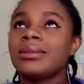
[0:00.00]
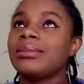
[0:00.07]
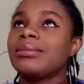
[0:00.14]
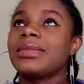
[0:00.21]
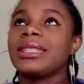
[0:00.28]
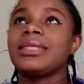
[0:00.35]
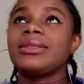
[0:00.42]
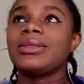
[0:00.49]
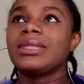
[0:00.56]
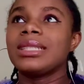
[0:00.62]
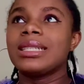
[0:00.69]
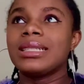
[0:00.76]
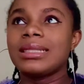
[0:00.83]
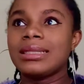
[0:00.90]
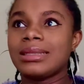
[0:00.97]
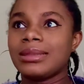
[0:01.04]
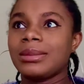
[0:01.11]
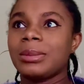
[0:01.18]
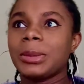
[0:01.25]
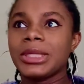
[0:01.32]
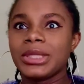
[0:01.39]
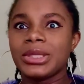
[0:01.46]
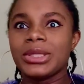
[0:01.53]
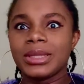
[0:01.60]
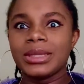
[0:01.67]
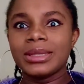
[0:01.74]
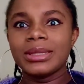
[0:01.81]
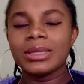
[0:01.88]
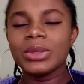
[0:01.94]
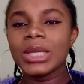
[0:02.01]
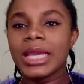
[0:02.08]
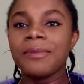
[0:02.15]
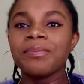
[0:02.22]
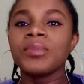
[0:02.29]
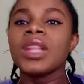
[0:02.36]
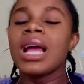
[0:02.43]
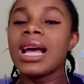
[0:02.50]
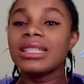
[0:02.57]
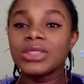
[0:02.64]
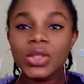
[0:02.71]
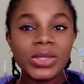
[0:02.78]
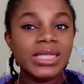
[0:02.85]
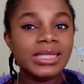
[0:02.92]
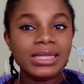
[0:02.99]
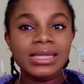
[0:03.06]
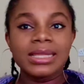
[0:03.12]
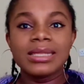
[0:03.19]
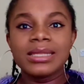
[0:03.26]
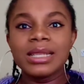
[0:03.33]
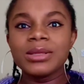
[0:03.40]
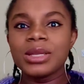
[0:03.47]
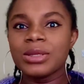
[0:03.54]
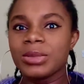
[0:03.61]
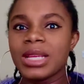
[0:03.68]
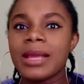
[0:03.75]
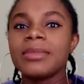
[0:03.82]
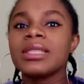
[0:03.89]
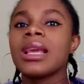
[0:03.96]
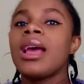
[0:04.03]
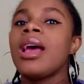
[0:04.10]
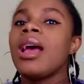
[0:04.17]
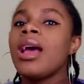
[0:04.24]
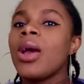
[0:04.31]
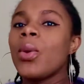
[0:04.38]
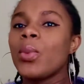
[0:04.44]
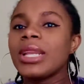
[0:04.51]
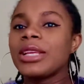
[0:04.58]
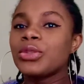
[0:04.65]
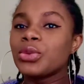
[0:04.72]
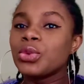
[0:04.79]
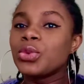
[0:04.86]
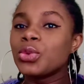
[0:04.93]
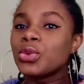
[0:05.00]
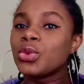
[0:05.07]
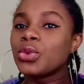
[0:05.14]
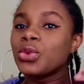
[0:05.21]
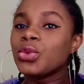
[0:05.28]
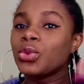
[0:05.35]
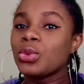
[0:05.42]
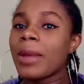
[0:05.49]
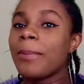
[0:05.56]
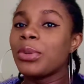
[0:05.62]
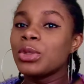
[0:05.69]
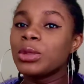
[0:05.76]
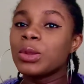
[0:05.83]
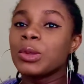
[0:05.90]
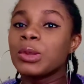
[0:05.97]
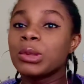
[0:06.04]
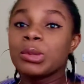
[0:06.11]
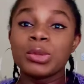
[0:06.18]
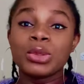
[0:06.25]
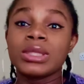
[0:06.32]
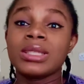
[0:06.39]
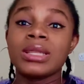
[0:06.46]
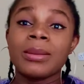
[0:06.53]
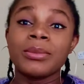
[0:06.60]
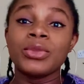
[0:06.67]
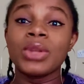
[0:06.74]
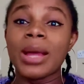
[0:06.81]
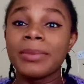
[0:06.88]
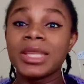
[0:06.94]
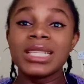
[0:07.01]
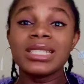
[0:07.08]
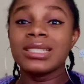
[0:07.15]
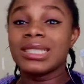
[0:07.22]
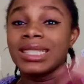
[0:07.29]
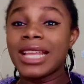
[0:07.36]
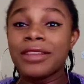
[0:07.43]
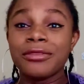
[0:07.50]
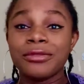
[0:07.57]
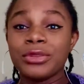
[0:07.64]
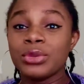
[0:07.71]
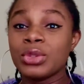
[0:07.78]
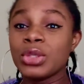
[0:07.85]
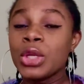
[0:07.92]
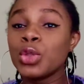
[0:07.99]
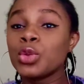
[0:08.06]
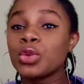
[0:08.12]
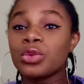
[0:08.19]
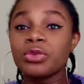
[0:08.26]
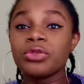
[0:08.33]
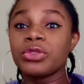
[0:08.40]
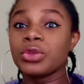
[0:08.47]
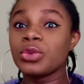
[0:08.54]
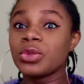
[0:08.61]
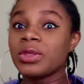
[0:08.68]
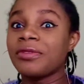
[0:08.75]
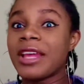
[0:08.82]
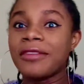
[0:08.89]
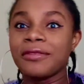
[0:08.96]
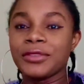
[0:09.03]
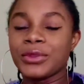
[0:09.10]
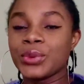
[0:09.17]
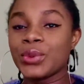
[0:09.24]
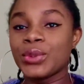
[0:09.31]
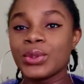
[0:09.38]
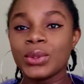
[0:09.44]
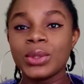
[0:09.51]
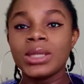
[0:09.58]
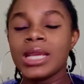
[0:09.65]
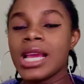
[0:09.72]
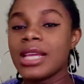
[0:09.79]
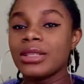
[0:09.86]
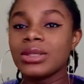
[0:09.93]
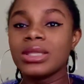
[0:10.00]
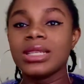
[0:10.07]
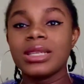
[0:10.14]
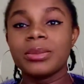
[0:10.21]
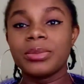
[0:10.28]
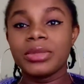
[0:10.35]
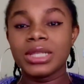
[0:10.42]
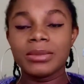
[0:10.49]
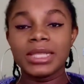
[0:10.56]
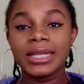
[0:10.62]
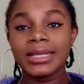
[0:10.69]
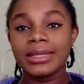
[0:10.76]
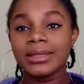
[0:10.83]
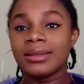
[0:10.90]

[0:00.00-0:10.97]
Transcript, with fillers: my goodness patience okay and consistency that's why sometimes when I do do do do do I post post post, post I'm, I'm getting 10 views 2 views 5 views I just take a break I'm like